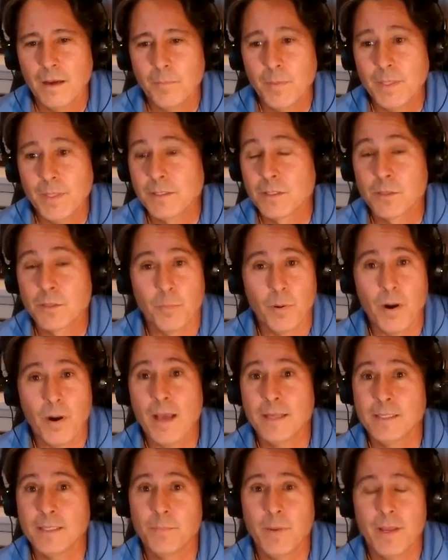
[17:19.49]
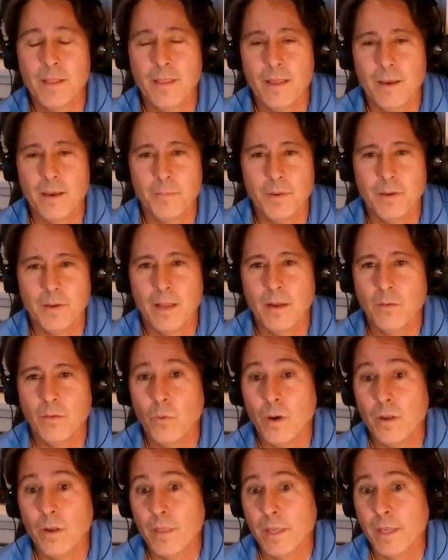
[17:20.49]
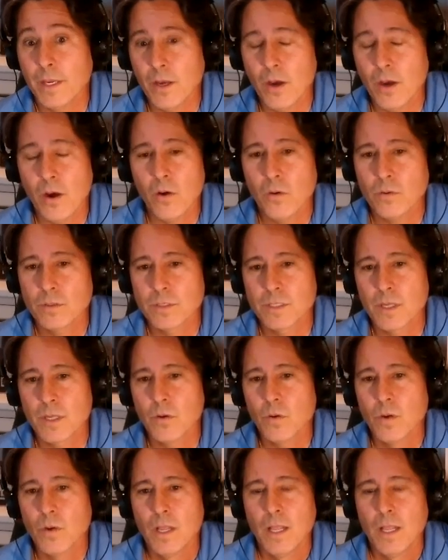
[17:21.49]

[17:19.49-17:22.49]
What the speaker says: being surprised by them and where they go. So,